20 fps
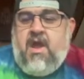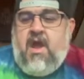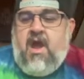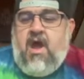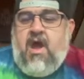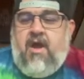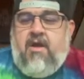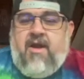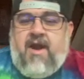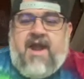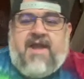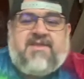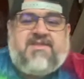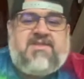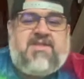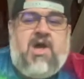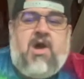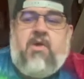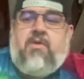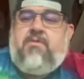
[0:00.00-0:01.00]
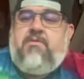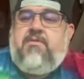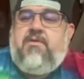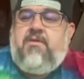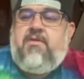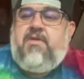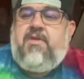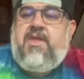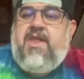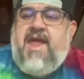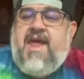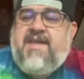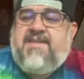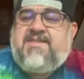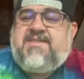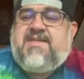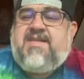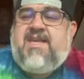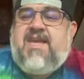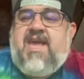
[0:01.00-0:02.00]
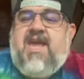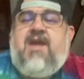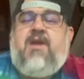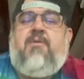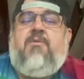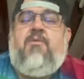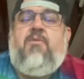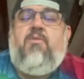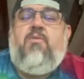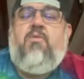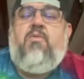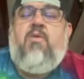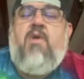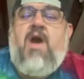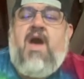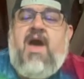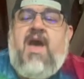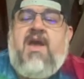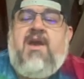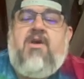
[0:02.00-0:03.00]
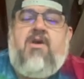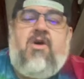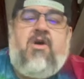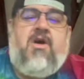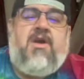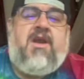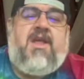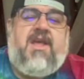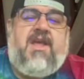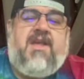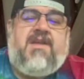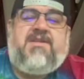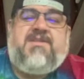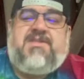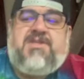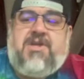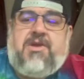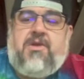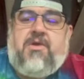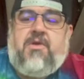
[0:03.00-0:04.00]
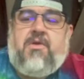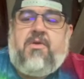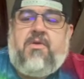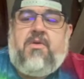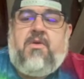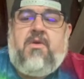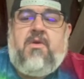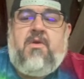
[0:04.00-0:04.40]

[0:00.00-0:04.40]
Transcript: All right, so let's get right on into